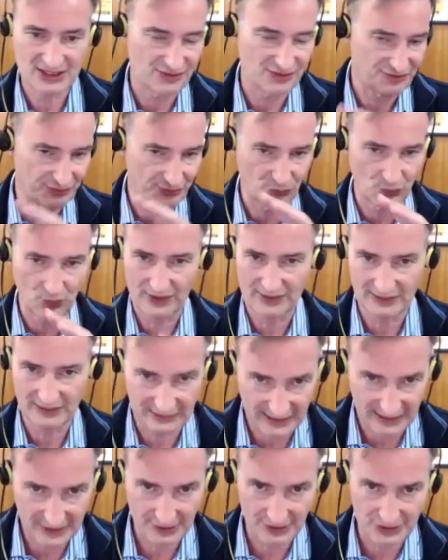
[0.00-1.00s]
one of the
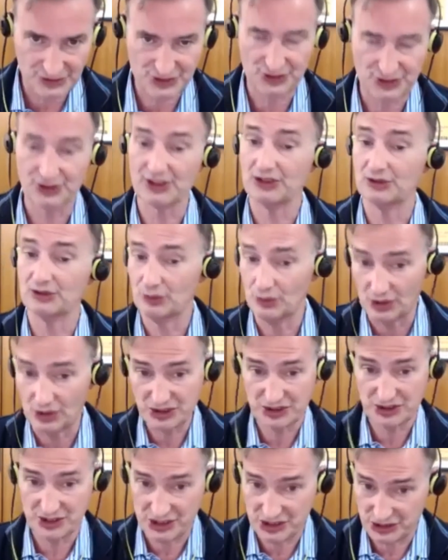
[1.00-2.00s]
leaders. They're going to
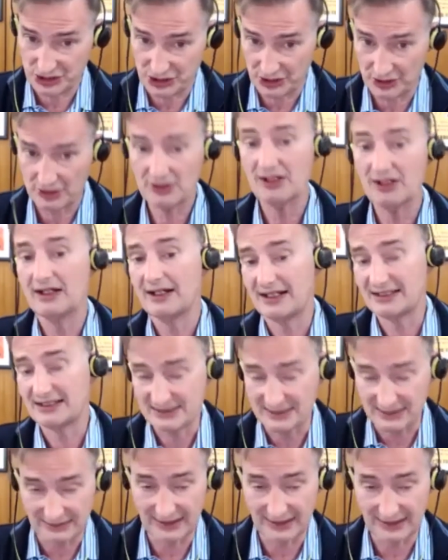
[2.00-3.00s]
launch this year. It's
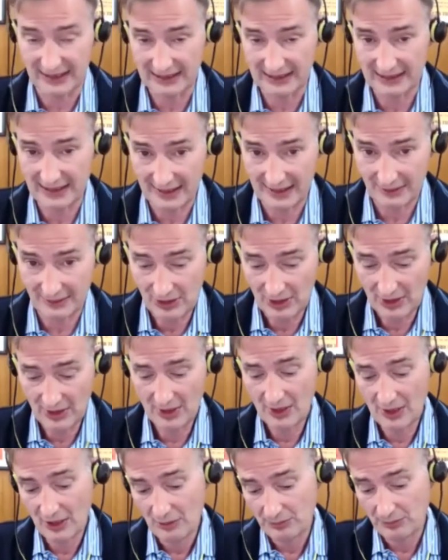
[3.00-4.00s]
delayed now.
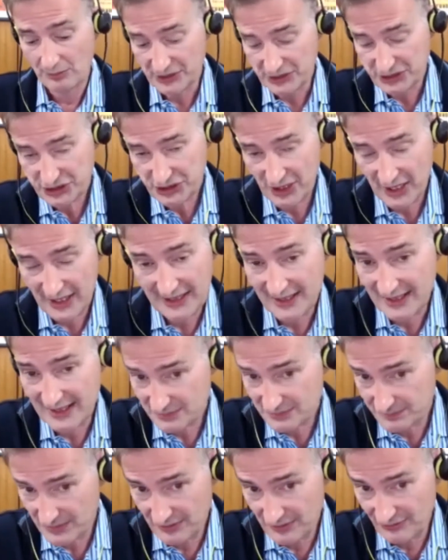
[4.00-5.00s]
But China has
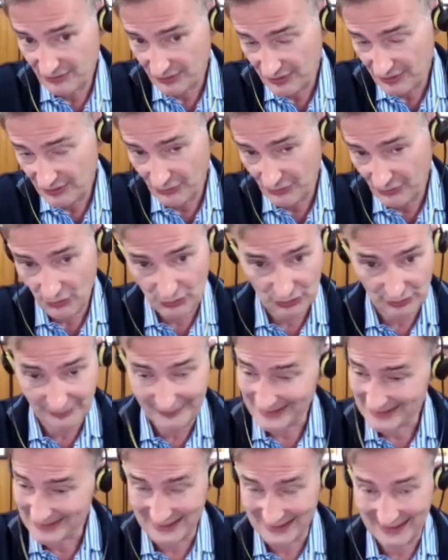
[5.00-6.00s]
been very vocal
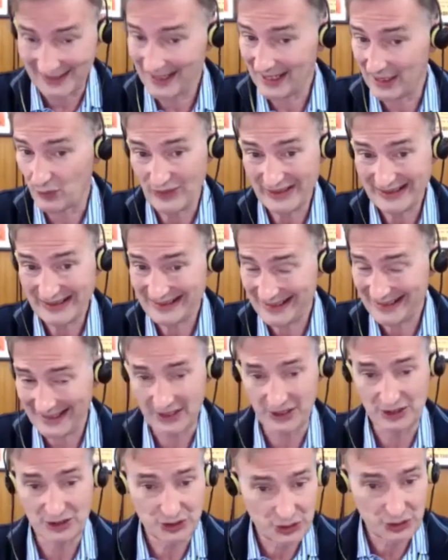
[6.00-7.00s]
about saying, hey, we
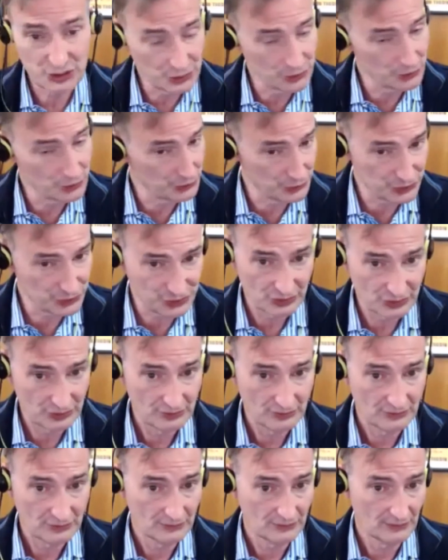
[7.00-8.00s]
can't use
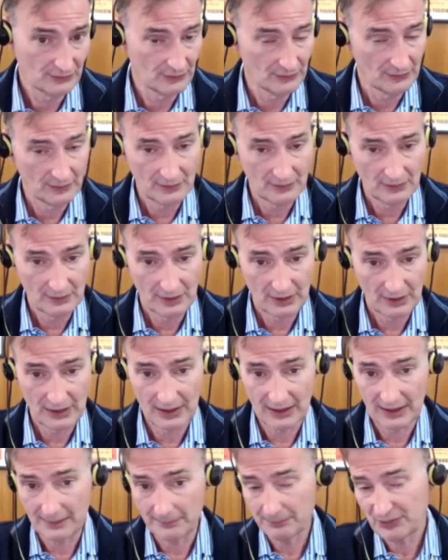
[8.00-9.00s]

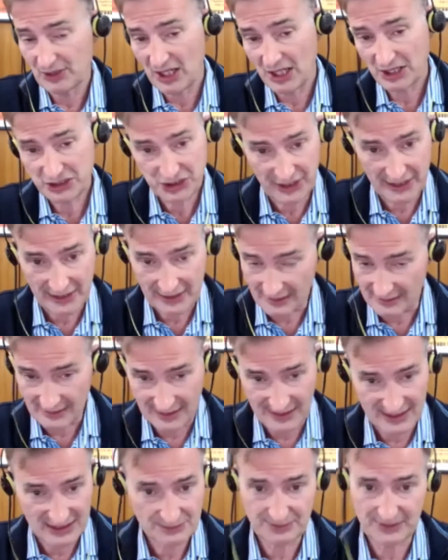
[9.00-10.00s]
blockchain on
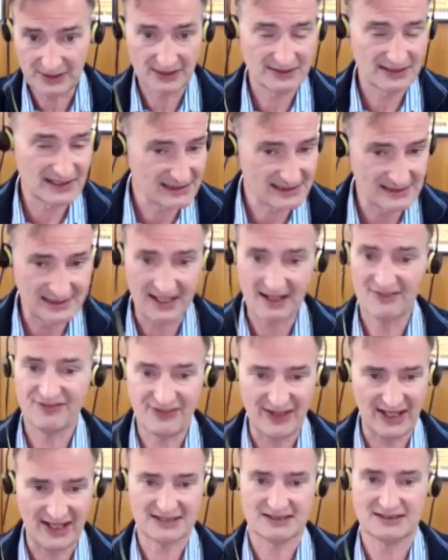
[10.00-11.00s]
this because it's not
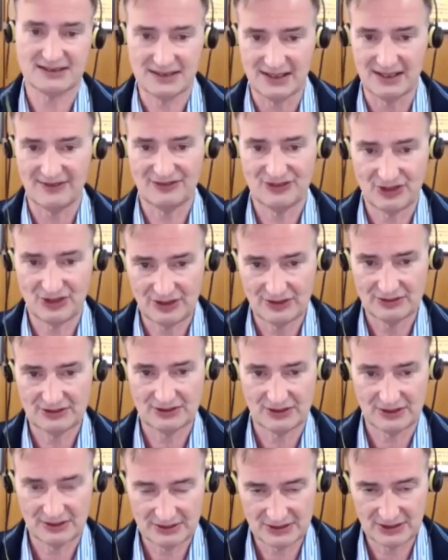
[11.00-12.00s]
fast enough
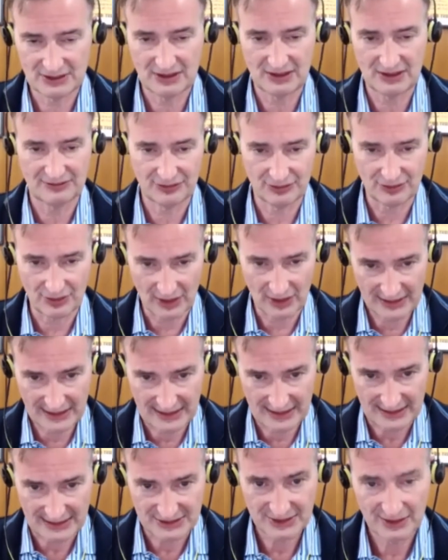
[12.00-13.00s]
to cover our needs.